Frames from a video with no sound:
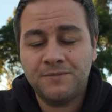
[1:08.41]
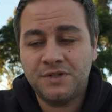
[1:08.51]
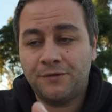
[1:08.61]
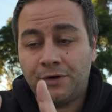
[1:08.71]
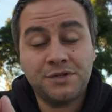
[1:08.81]

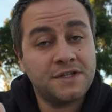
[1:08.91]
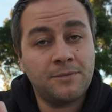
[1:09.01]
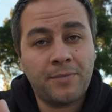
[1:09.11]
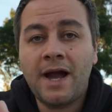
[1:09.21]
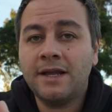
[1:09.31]
So if you're interested
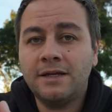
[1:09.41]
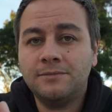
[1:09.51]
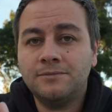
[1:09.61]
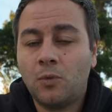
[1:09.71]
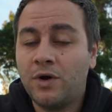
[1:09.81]
in buying it,
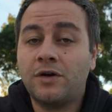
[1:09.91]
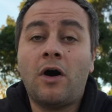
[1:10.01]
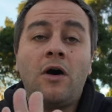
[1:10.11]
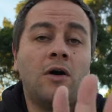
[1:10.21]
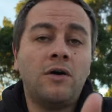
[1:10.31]
with
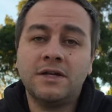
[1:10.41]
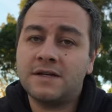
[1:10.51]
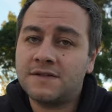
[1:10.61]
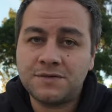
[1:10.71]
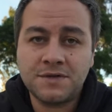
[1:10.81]
all the
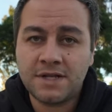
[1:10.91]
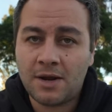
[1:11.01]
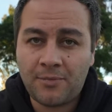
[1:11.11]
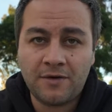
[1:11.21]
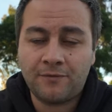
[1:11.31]
accessories that
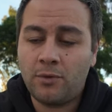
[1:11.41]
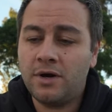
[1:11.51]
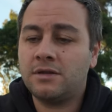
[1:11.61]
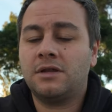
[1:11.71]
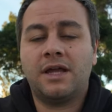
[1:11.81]
I bought
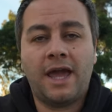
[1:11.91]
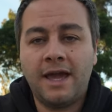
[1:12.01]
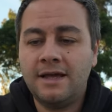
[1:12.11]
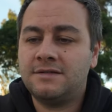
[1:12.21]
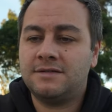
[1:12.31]
for it, the
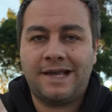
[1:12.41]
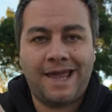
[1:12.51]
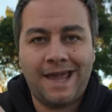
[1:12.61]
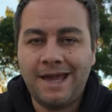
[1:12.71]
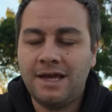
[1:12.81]
case, the
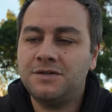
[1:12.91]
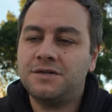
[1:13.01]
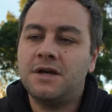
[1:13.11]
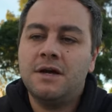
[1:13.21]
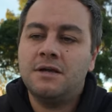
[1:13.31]
cage,